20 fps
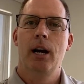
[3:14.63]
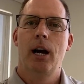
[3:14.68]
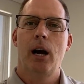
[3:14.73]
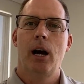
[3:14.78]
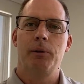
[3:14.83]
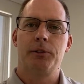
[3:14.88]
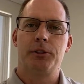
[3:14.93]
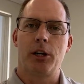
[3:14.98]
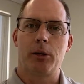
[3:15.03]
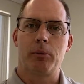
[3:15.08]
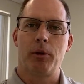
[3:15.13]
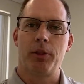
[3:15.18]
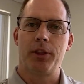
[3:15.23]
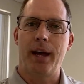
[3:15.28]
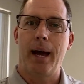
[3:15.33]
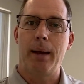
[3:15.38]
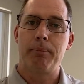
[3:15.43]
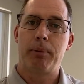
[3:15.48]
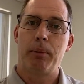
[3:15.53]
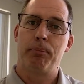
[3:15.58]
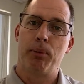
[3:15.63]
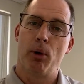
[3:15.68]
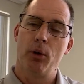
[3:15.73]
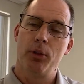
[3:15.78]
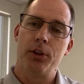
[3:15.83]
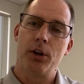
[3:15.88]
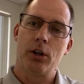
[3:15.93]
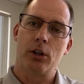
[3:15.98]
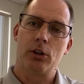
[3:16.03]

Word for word: We'll talk about that. But both are